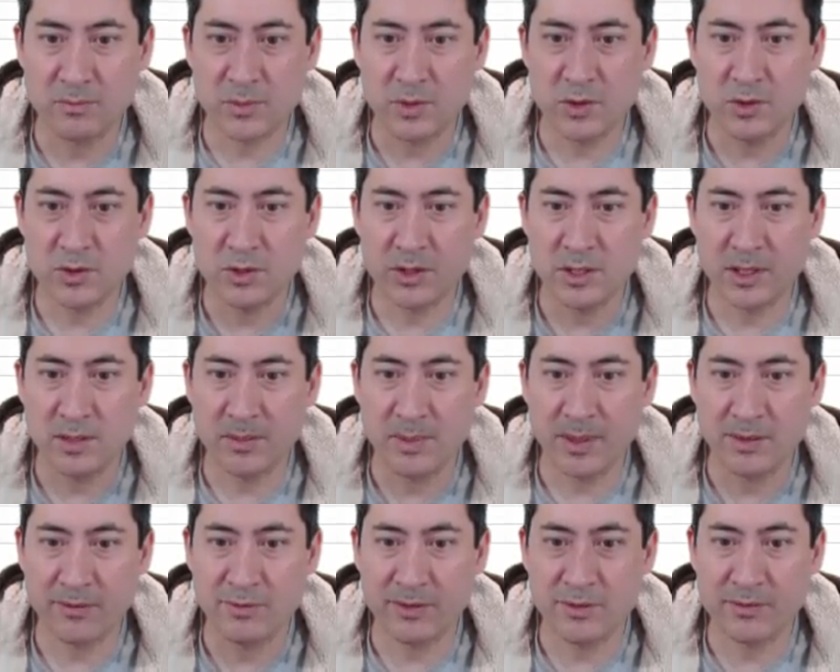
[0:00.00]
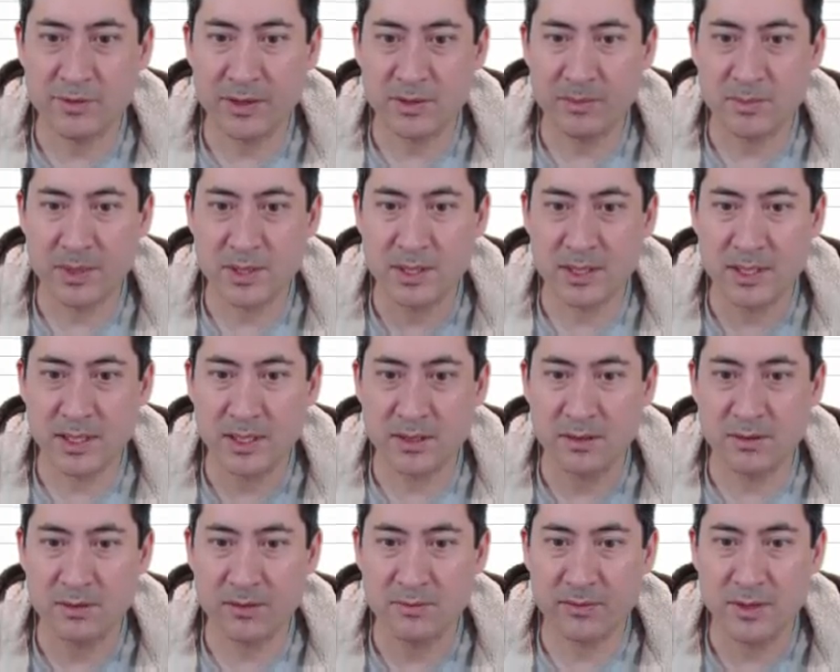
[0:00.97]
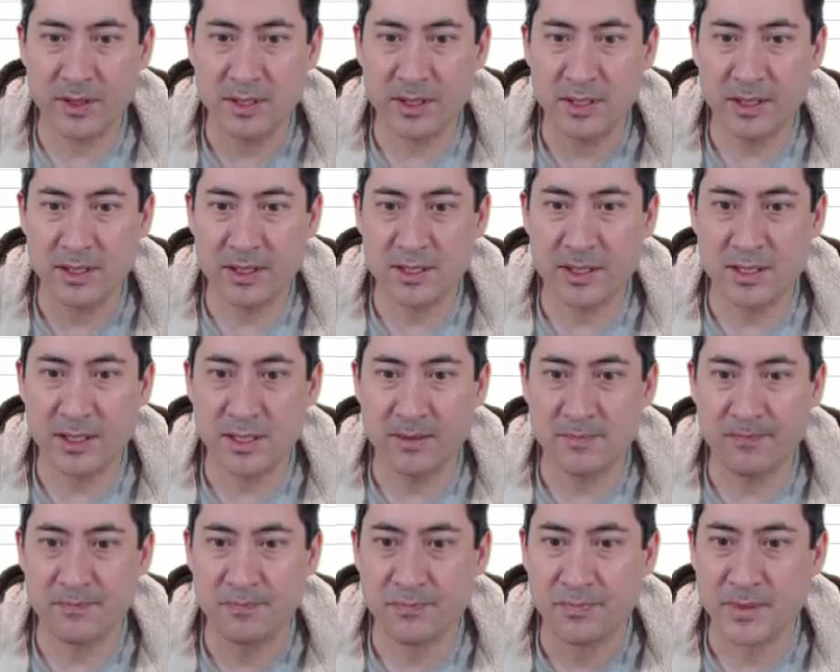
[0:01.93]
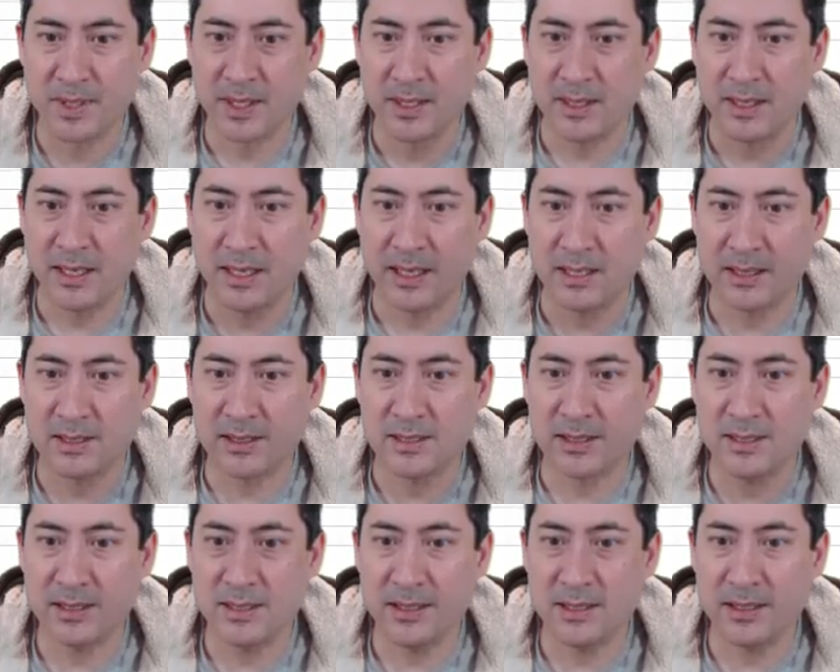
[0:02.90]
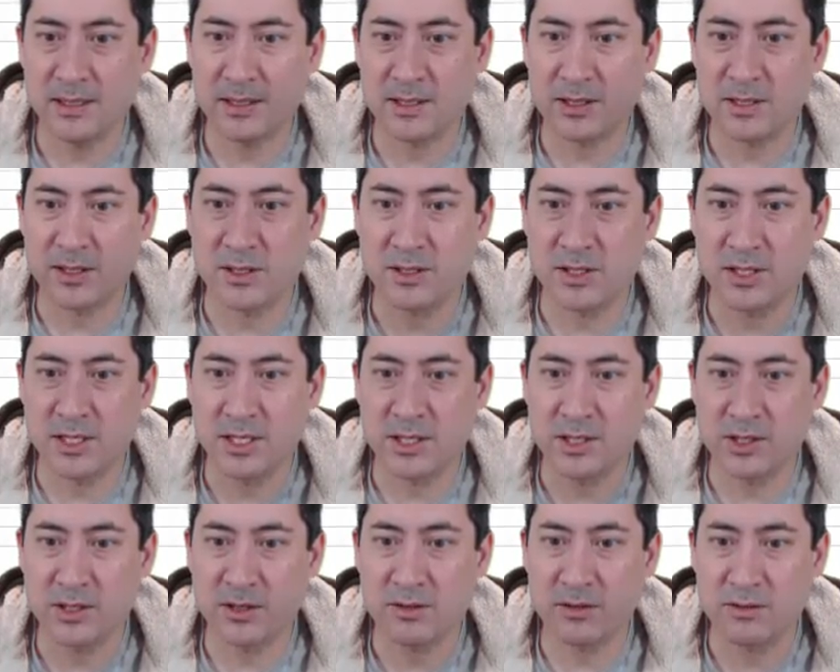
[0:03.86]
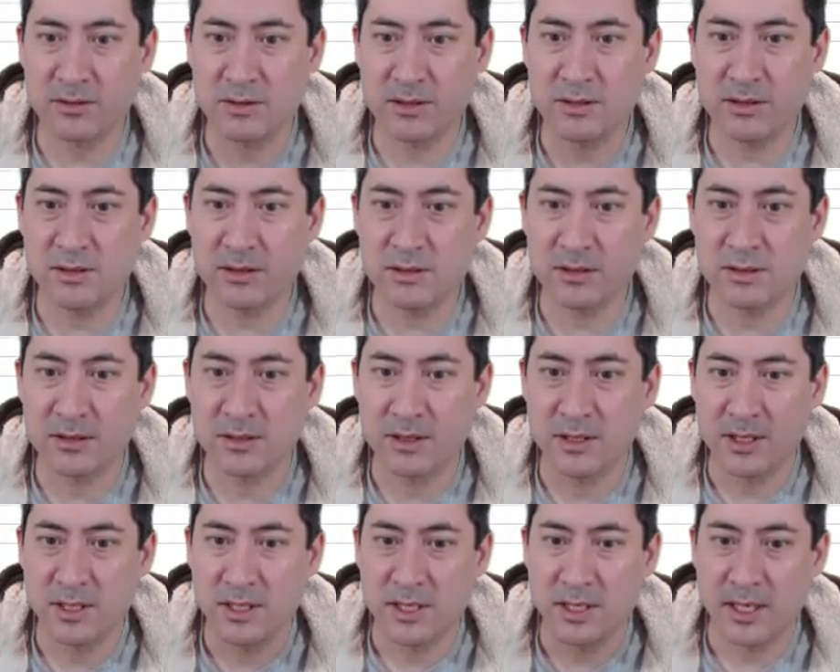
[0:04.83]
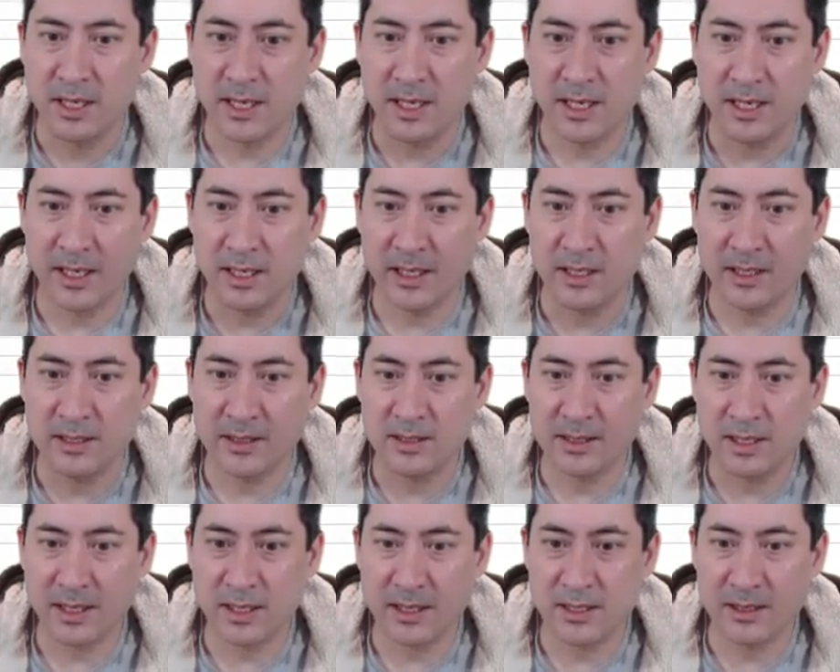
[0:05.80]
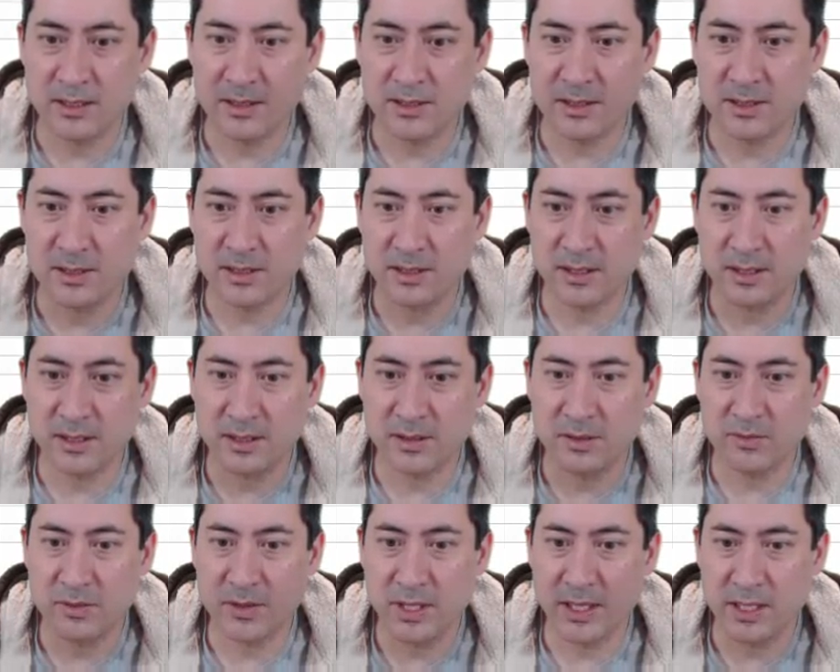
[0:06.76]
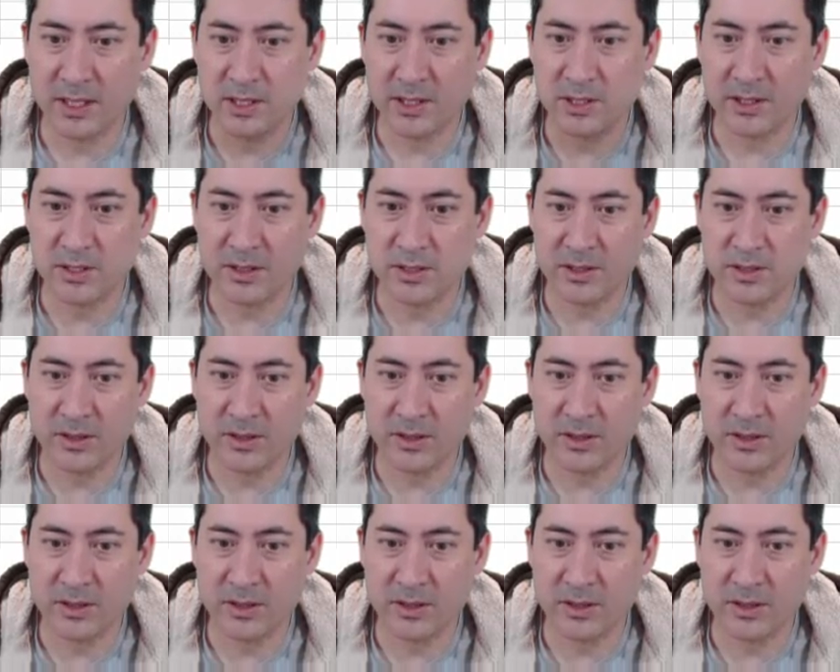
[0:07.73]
usually about 15% of any exam, has the dissociation constants and has uh, the reactions.